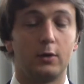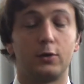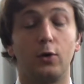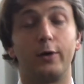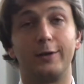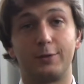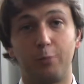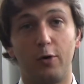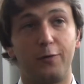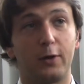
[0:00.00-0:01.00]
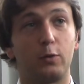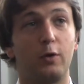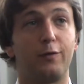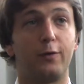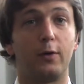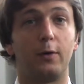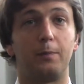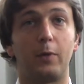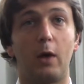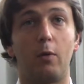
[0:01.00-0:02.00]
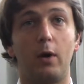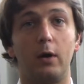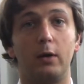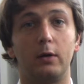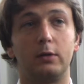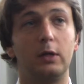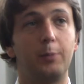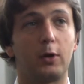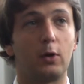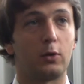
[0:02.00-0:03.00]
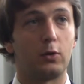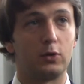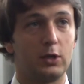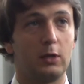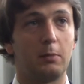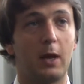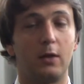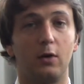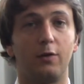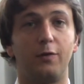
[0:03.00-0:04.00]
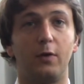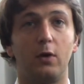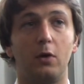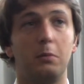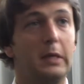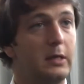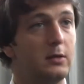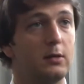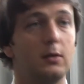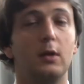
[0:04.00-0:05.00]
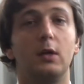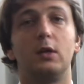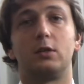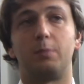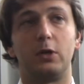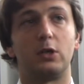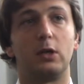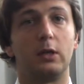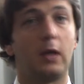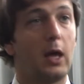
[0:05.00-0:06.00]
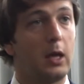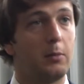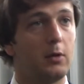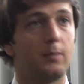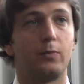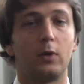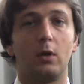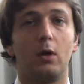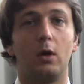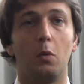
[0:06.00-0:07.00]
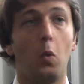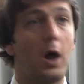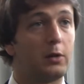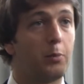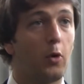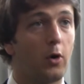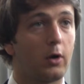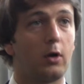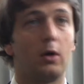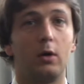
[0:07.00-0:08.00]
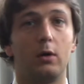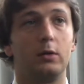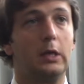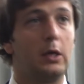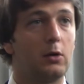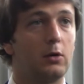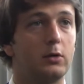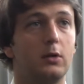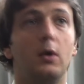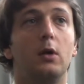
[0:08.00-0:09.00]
So it's perfect with our typical cuisine made of meat, especially game, wild pork, deer,